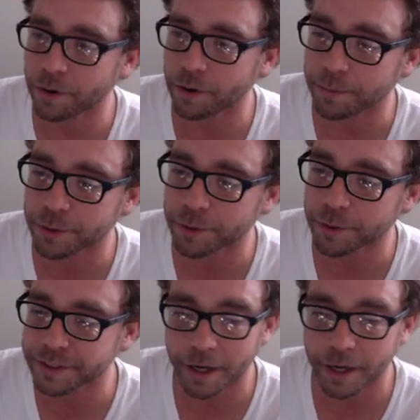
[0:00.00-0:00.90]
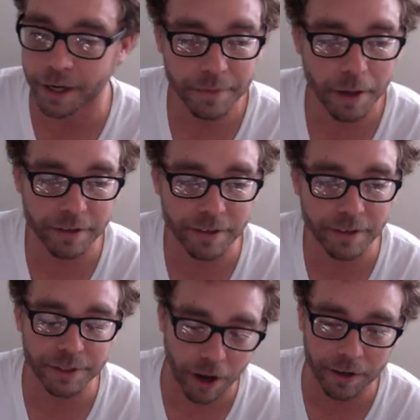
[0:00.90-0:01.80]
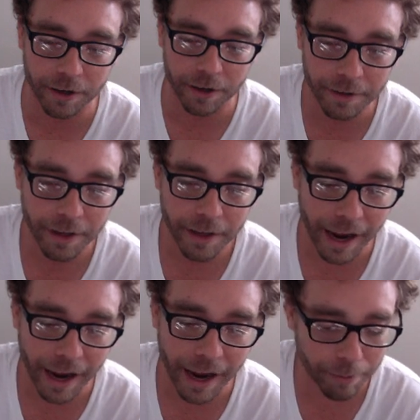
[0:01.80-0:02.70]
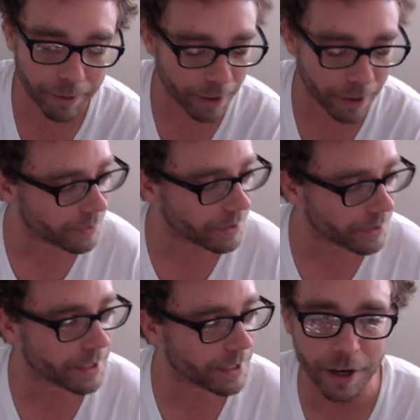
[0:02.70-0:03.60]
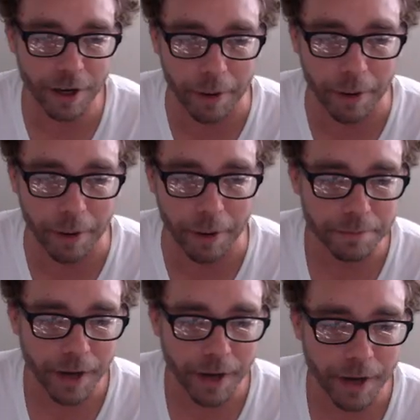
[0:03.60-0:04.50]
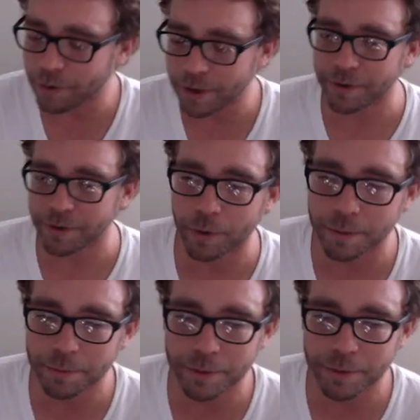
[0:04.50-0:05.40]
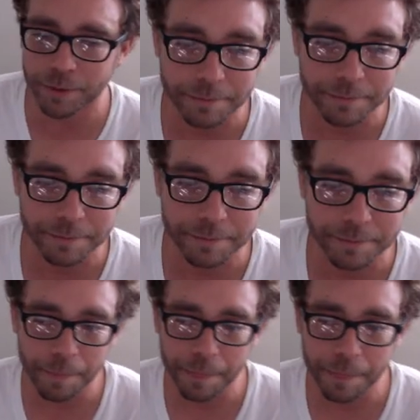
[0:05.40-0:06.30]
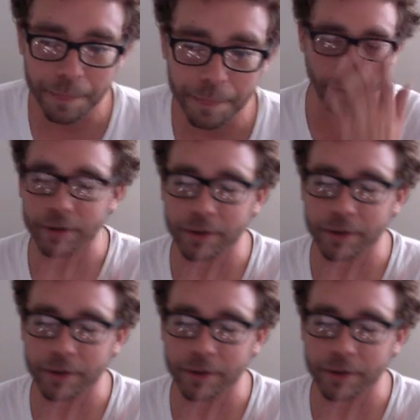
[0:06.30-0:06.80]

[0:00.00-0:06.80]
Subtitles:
if I'm doing a good job because I'm just talking, and then I'll be like, "What the fuck did I just talk about? I don't even know what I'm doing." So it's